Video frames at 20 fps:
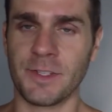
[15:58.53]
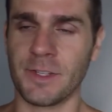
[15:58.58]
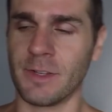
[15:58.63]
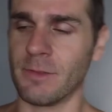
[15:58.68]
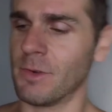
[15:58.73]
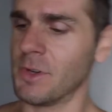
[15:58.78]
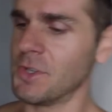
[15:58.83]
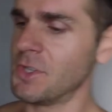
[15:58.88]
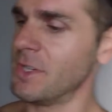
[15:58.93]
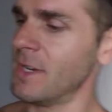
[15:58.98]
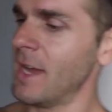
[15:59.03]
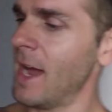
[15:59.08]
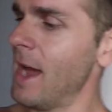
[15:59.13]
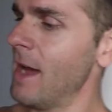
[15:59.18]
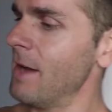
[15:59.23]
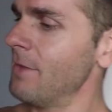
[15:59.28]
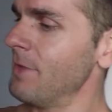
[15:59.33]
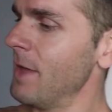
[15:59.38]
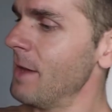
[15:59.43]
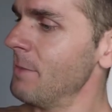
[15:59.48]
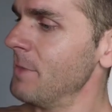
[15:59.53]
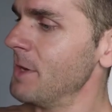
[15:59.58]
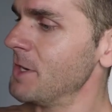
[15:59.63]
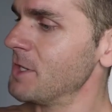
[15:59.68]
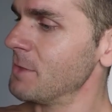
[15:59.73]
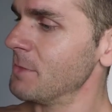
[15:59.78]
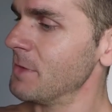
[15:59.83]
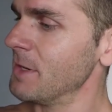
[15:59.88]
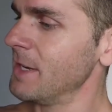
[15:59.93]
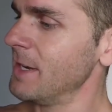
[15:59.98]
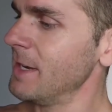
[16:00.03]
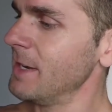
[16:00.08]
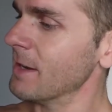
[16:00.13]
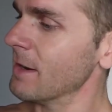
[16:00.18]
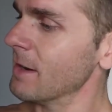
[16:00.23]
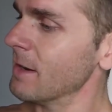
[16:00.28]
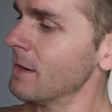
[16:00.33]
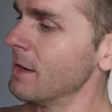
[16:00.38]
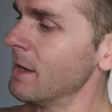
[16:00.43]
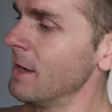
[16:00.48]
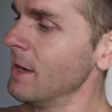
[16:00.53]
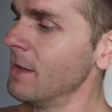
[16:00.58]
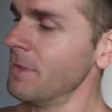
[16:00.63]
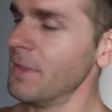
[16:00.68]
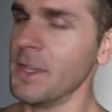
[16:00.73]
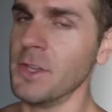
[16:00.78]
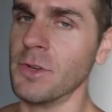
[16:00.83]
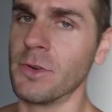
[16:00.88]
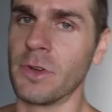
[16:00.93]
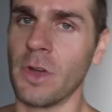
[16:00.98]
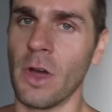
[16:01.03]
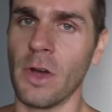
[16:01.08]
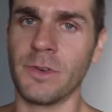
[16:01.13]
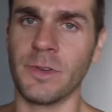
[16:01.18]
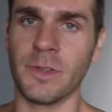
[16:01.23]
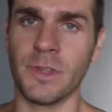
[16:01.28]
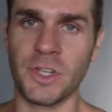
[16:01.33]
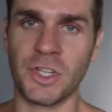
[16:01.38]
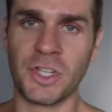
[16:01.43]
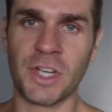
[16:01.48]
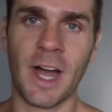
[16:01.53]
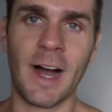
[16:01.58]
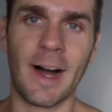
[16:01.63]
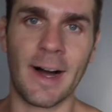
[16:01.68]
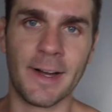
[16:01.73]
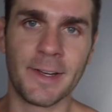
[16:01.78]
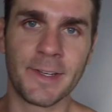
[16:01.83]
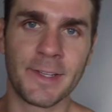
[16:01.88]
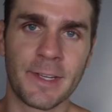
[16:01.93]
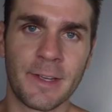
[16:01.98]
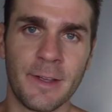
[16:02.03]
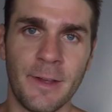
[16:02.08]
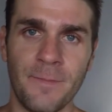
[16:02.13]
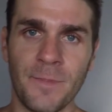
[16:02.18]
So once you have that measurement here, then you'll go to the chart,